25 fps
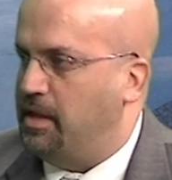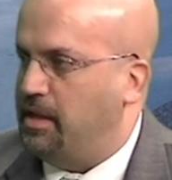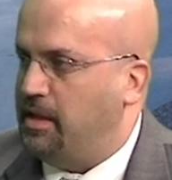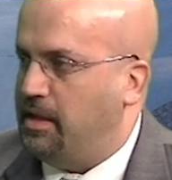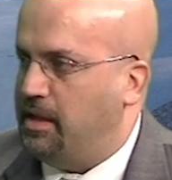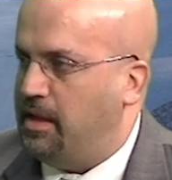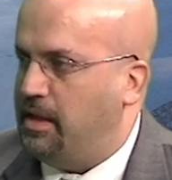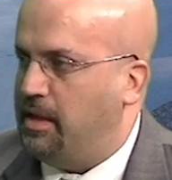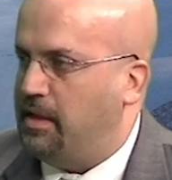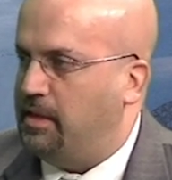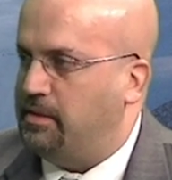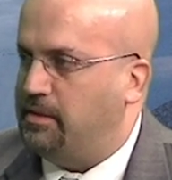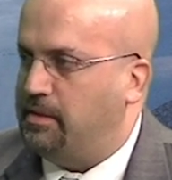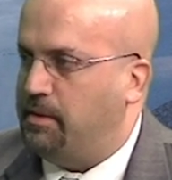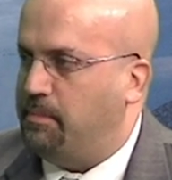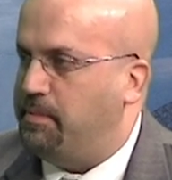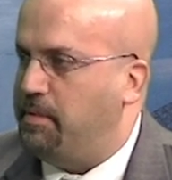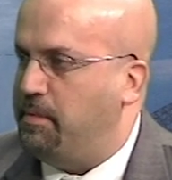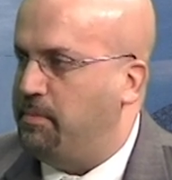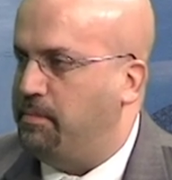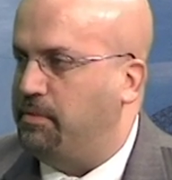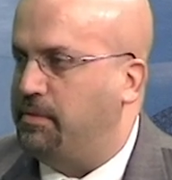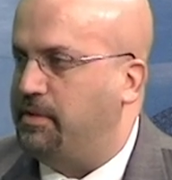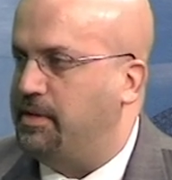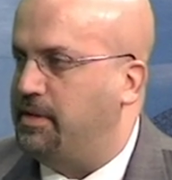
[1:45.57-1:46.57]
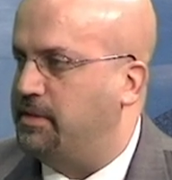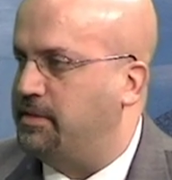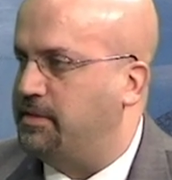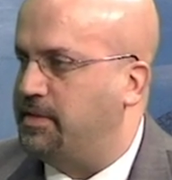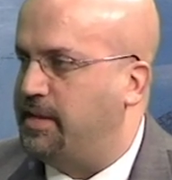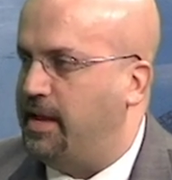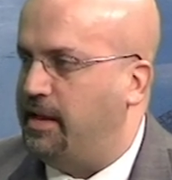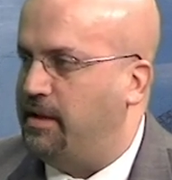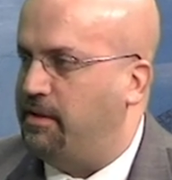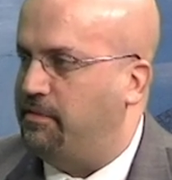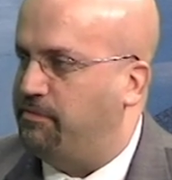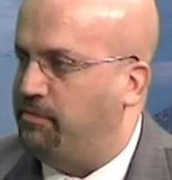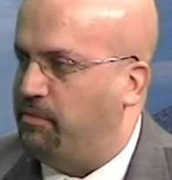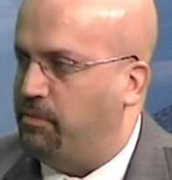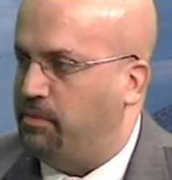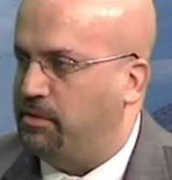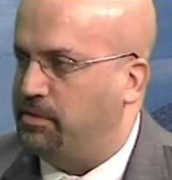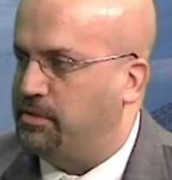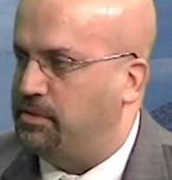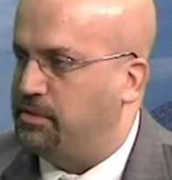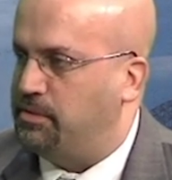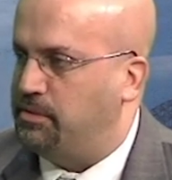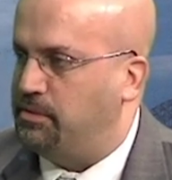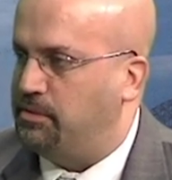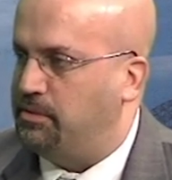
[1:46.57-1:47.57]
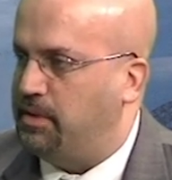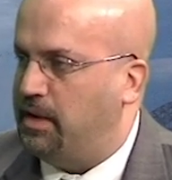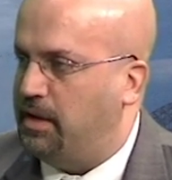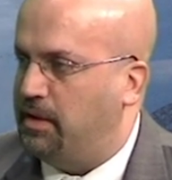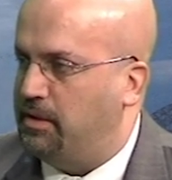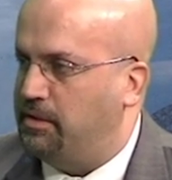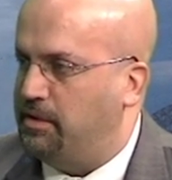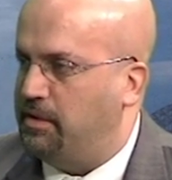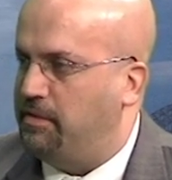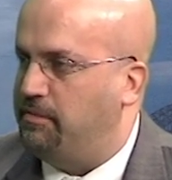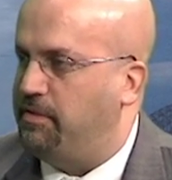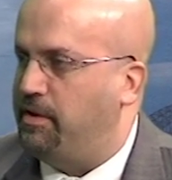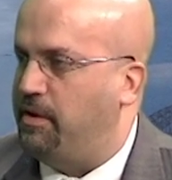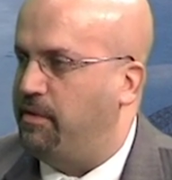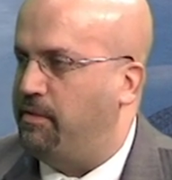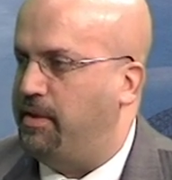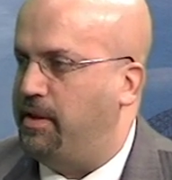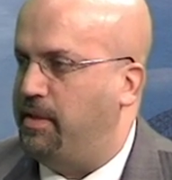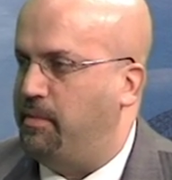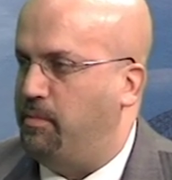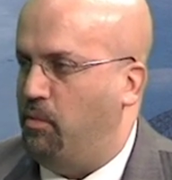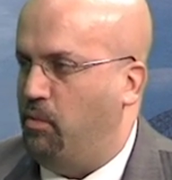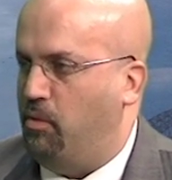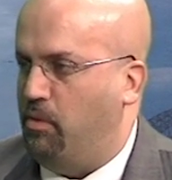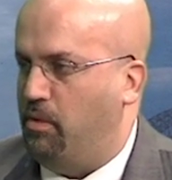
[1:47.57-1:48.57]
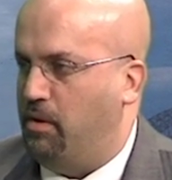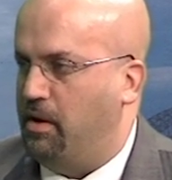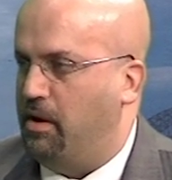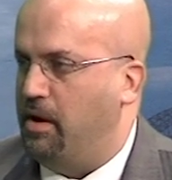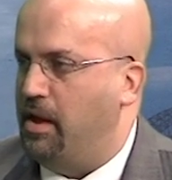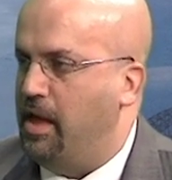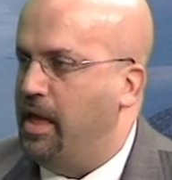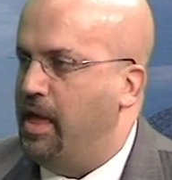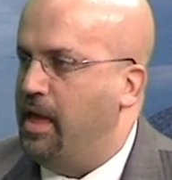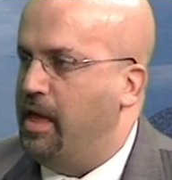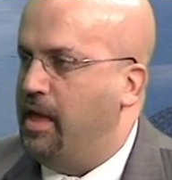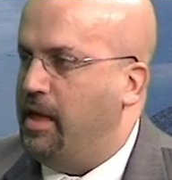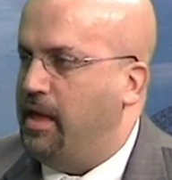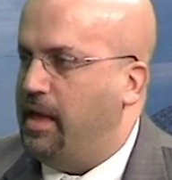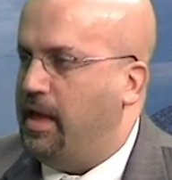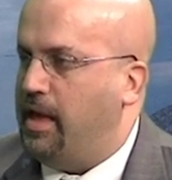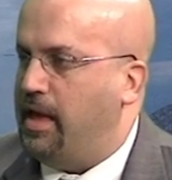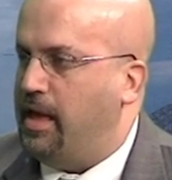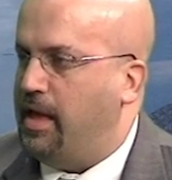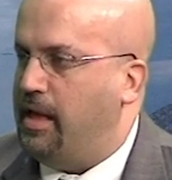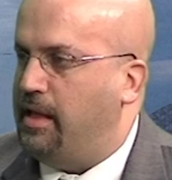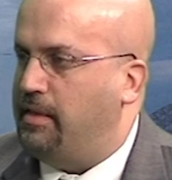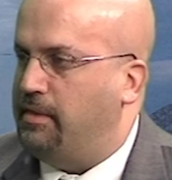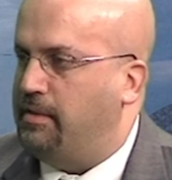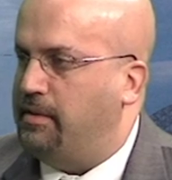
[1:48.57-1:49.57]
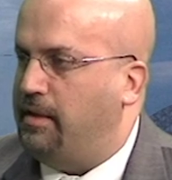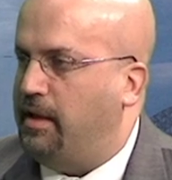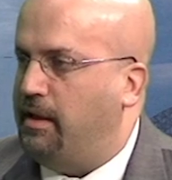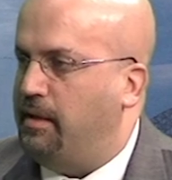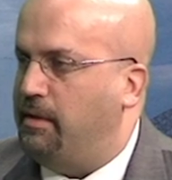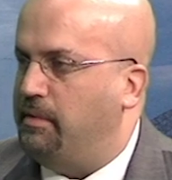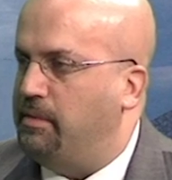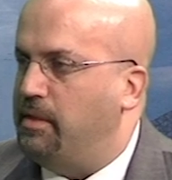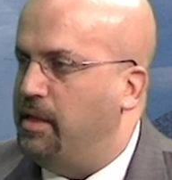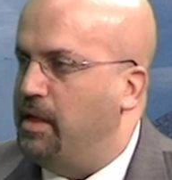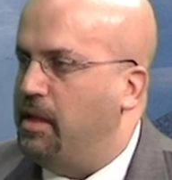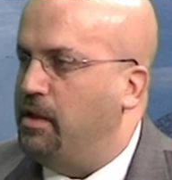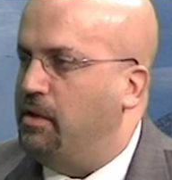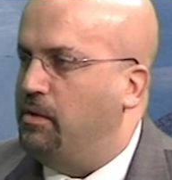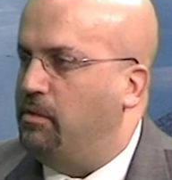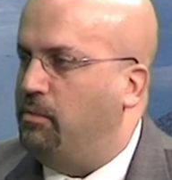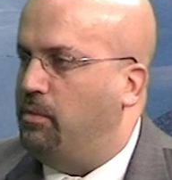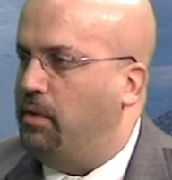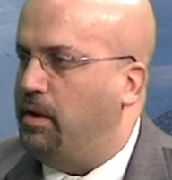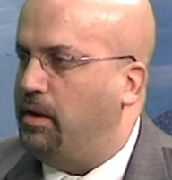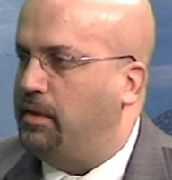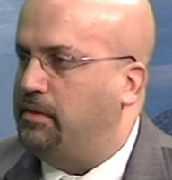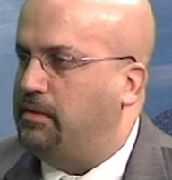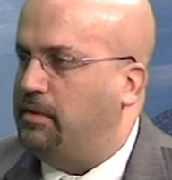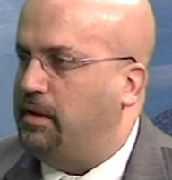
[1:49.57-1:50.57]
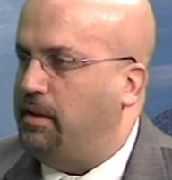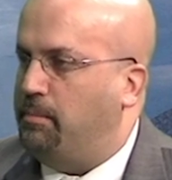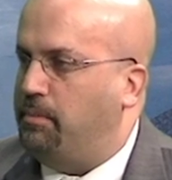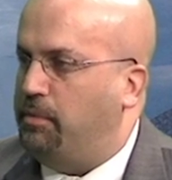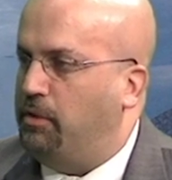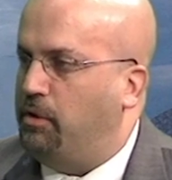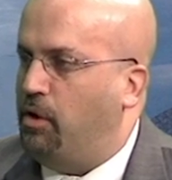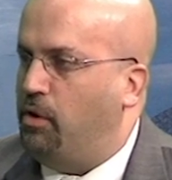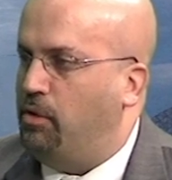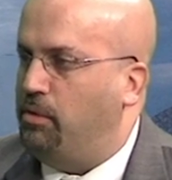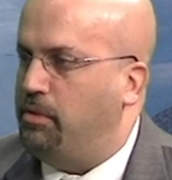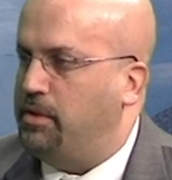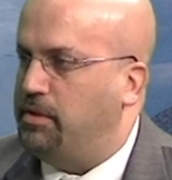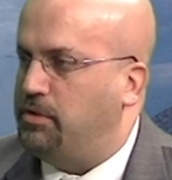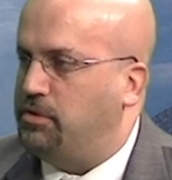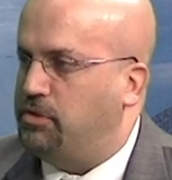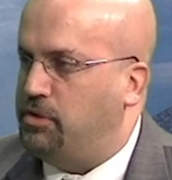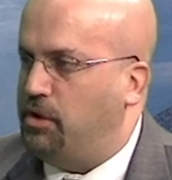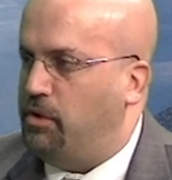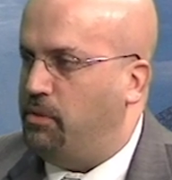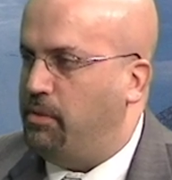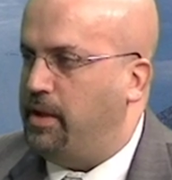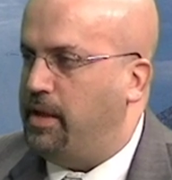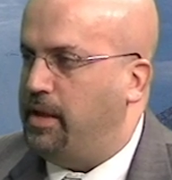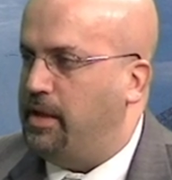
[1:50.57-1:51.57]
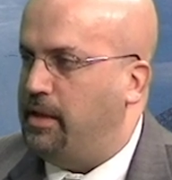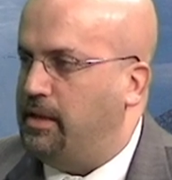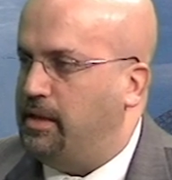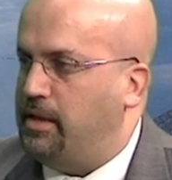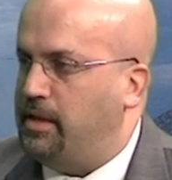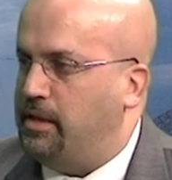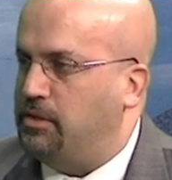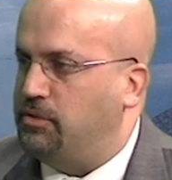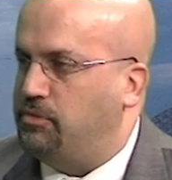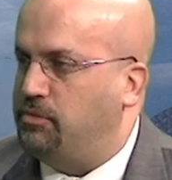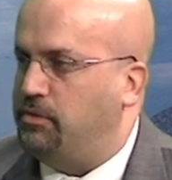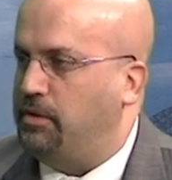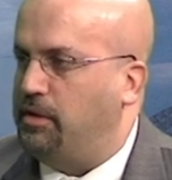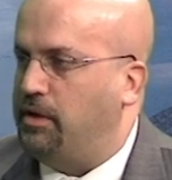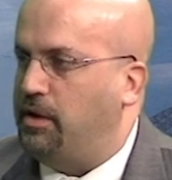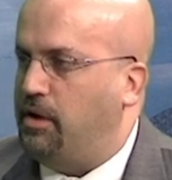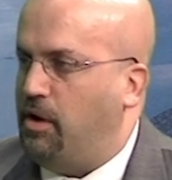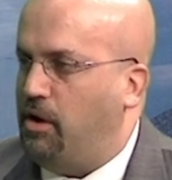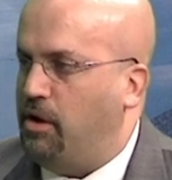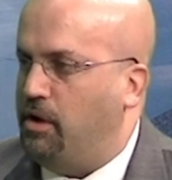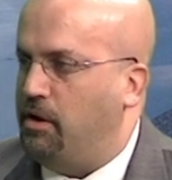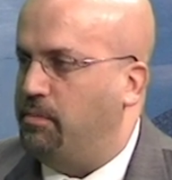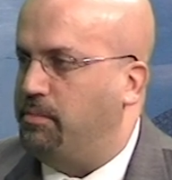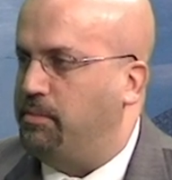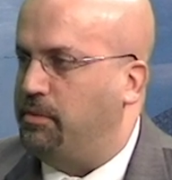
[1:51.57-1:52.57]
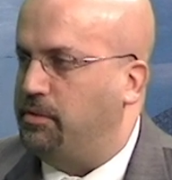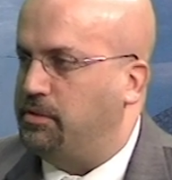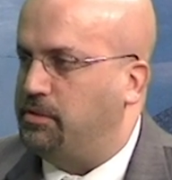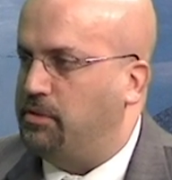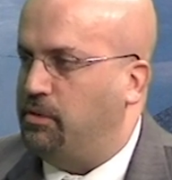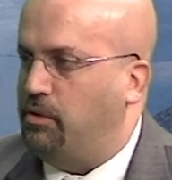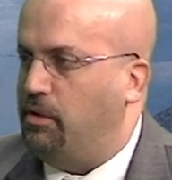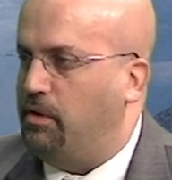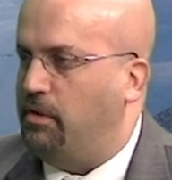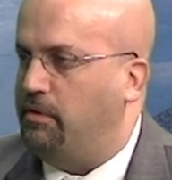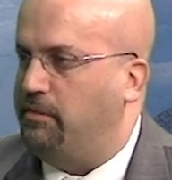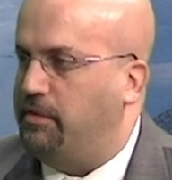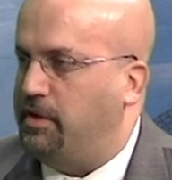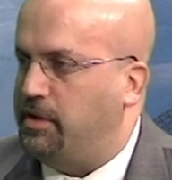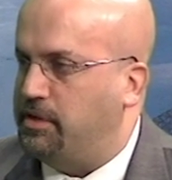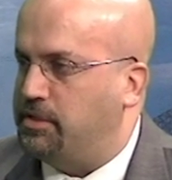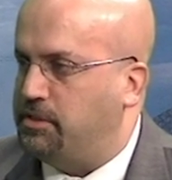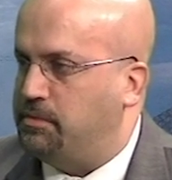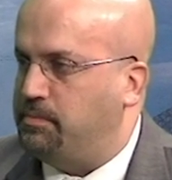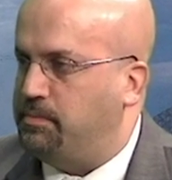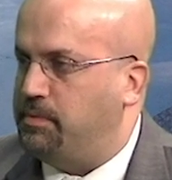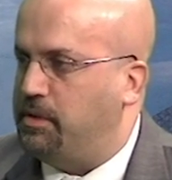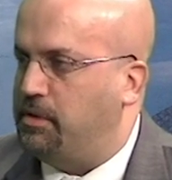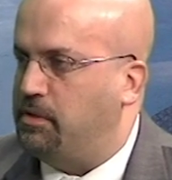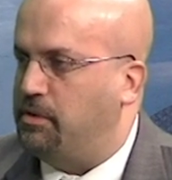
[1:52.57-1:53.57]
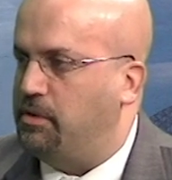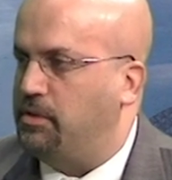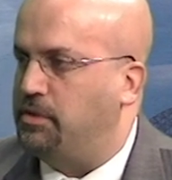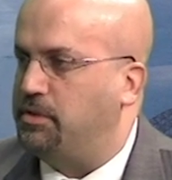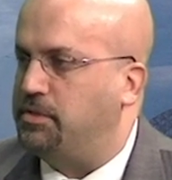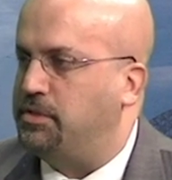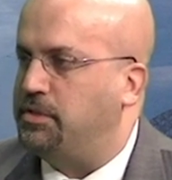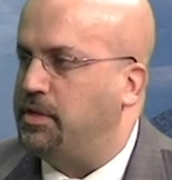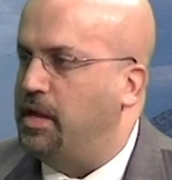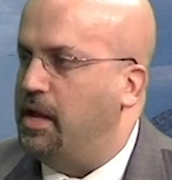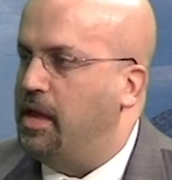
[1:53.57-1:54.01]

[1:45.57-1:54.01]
and people just can't afford to live here anymore. And what Ballone is doing is really horrible to all of us, because